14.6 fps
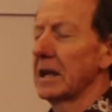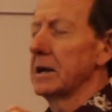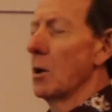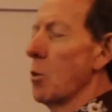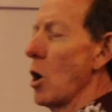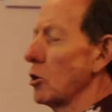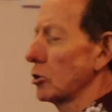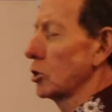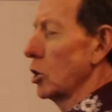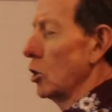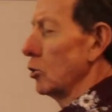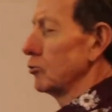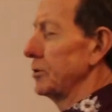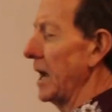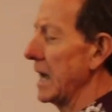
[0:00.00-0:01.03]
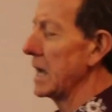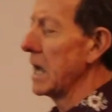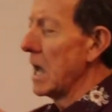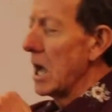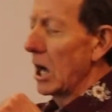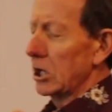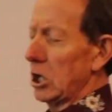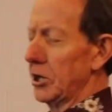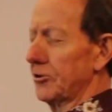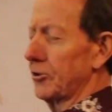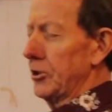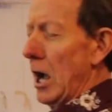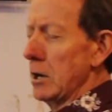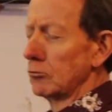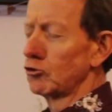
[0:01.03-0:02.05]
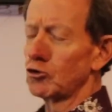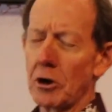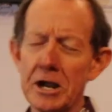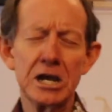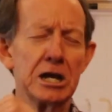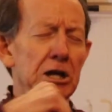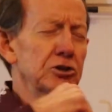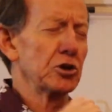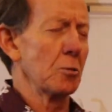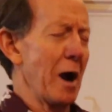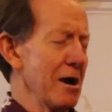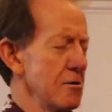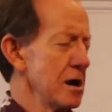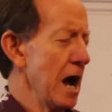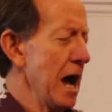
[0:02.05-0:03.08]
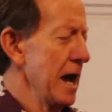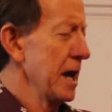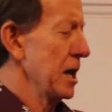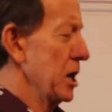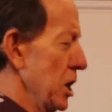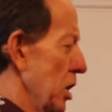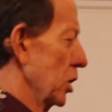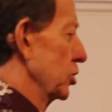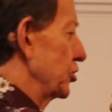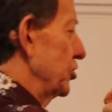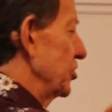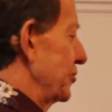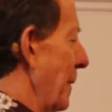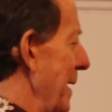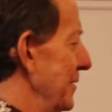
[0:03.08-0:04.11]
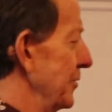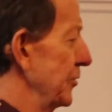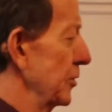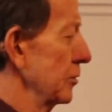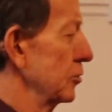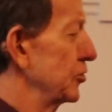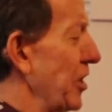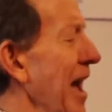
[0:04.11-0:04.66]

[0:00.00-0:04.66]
and I work all day. I cut down trees, I wear high heels, suspenders